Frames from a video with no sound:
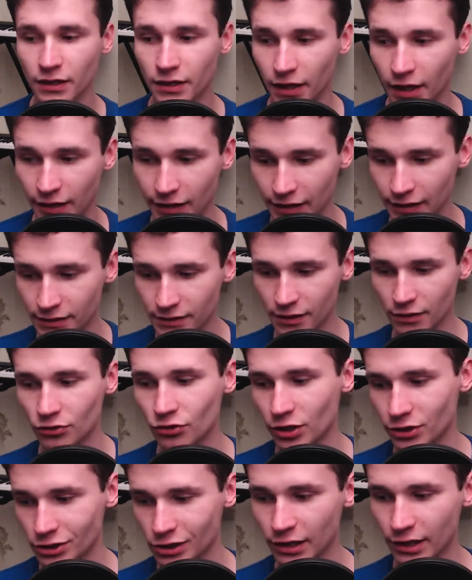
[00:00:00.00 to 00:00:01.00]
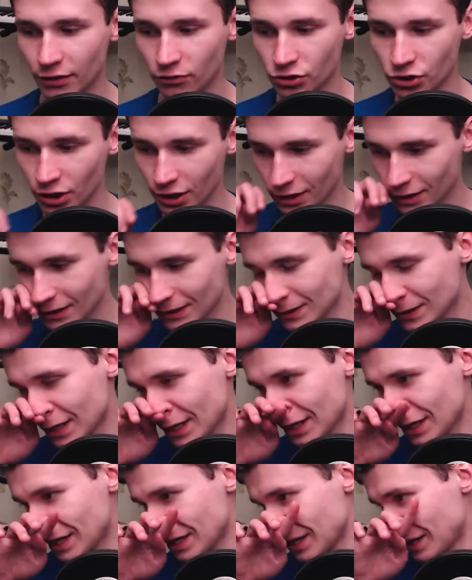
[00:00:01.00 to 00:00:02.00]
At least in Russian language, I can, can
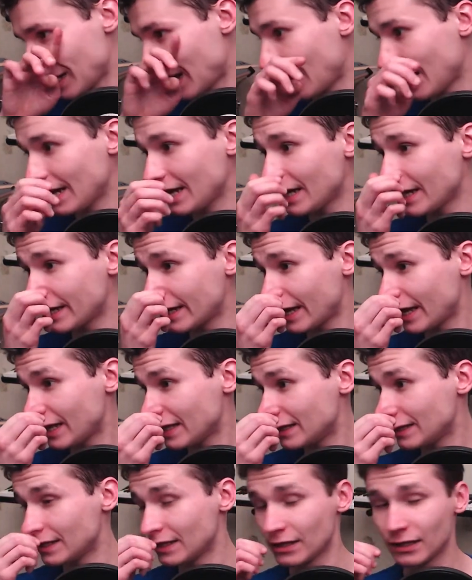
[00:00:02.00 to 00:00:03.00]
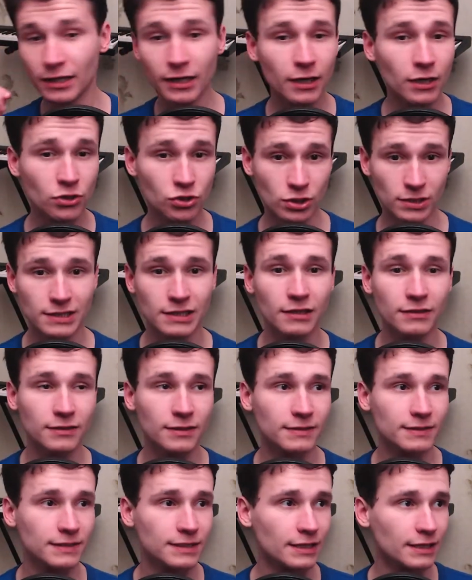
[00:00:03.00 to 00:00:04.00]
I can uh, translate
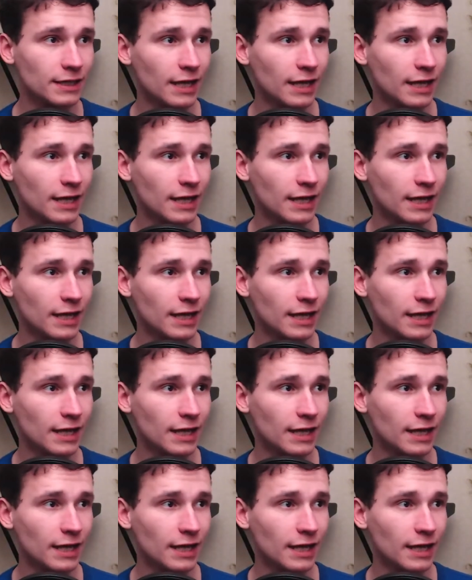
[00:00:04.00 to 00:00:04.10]
it.